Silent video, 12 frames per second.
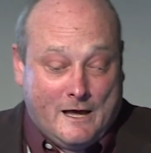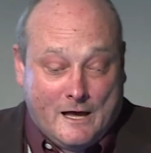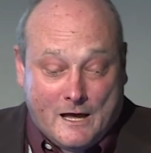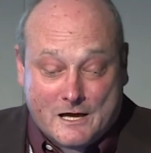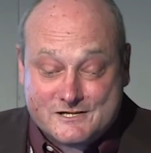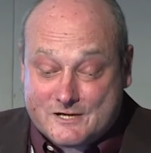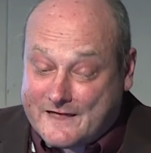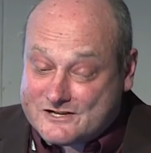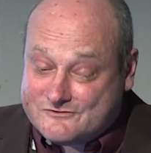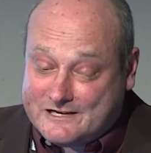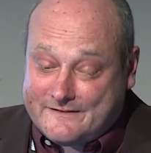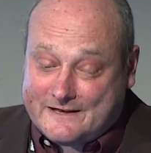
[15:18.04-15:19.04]
And so
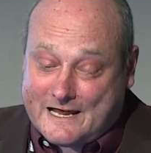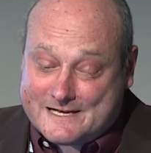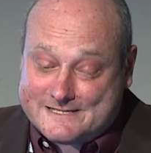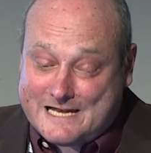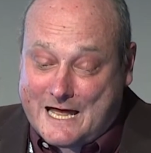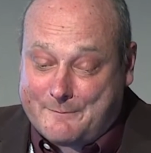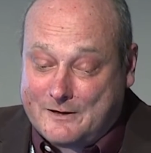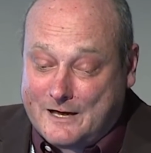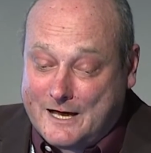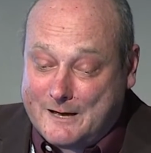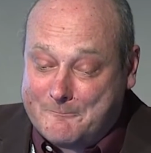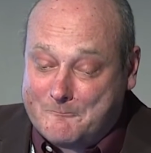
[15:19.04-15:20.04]
that's really the next step.
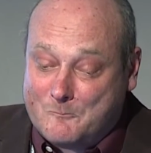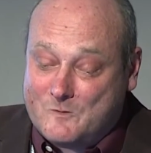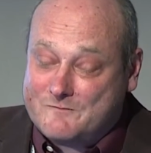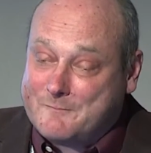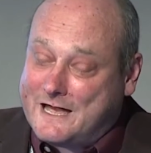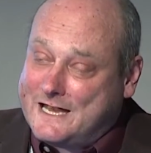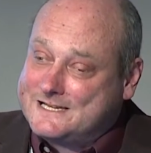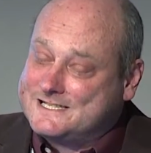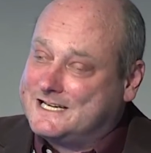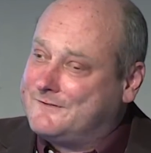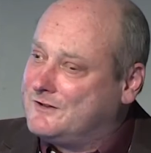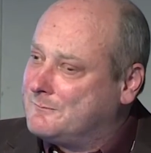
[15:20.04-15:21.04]
We've made
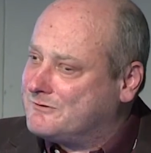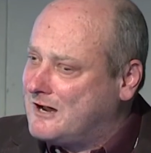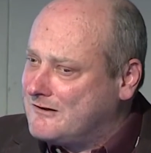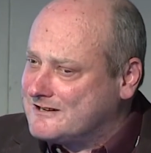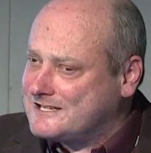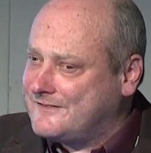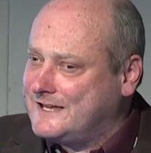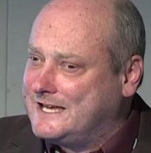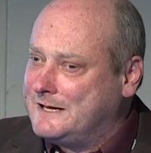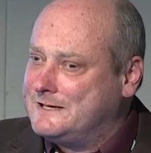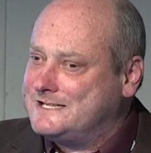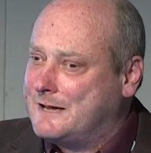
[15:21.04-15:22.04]
significant progress, I think,
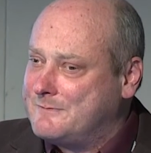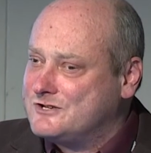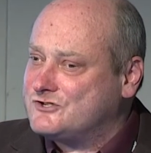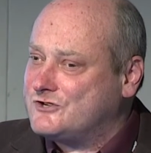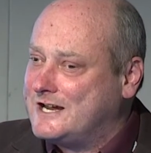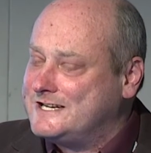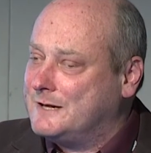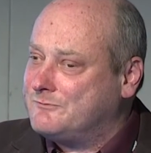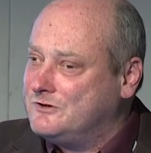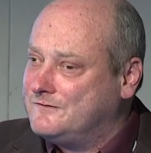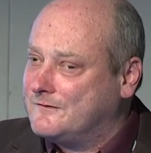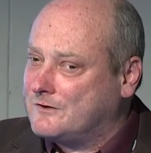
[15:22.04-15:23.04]
in demonstrating a
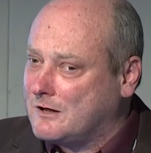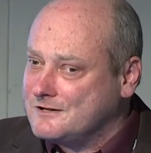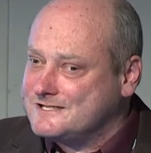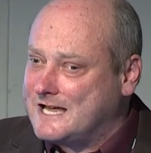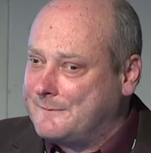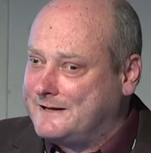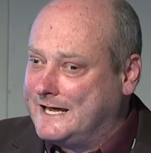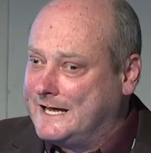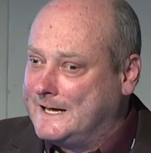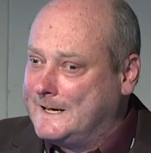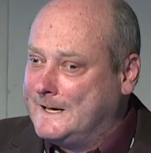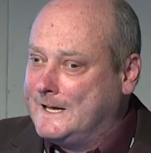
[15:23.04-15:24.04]
proof of concept
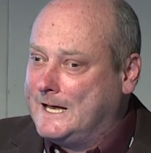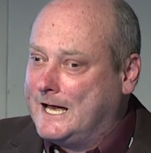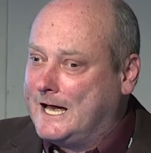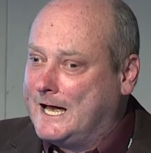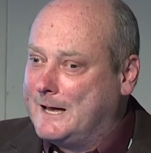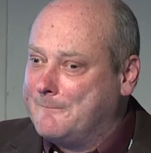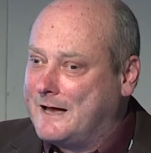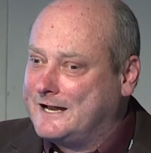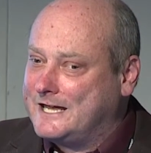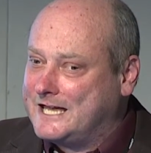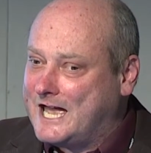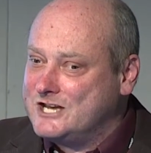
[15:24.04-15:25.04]
here, and
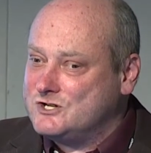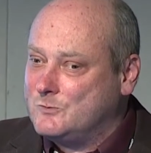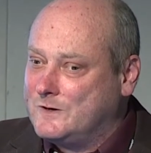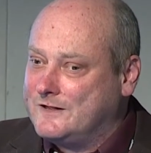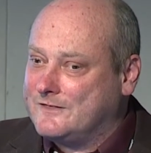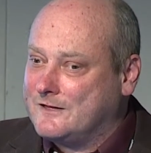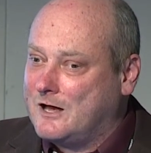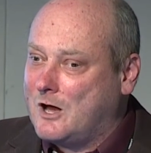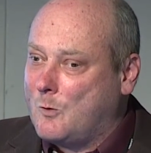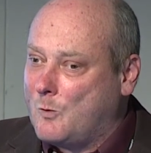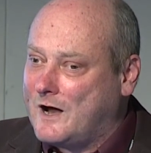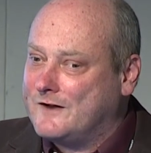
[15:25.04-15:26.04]
engaging with
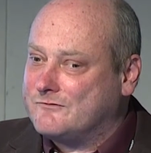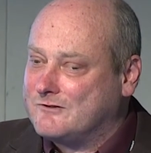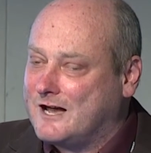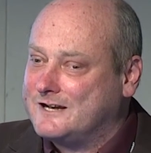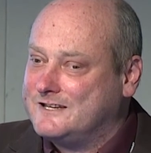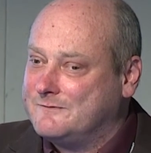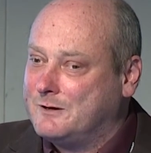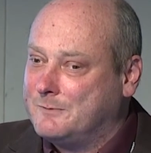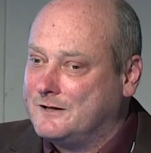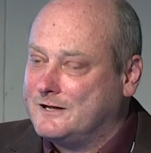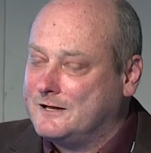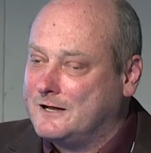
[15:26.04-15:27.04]
a wide variety of
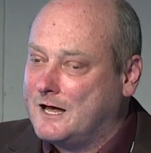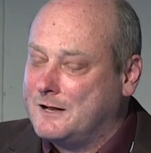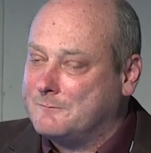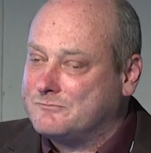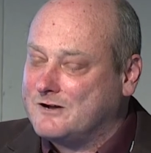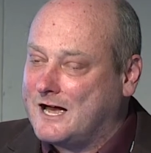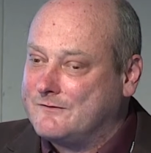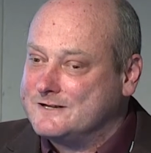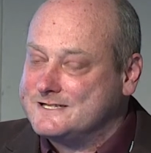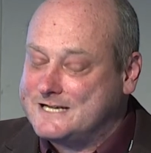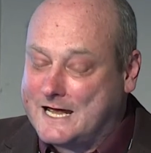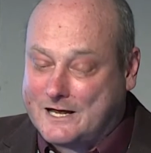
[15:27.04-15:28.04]
public and private
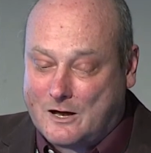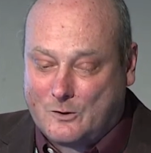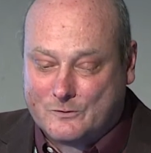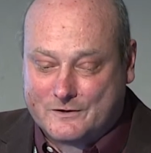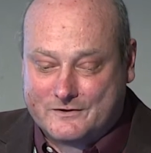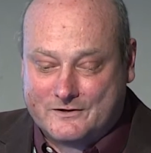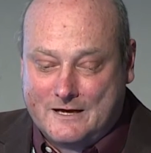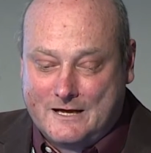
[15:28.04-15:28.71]
stakeholders.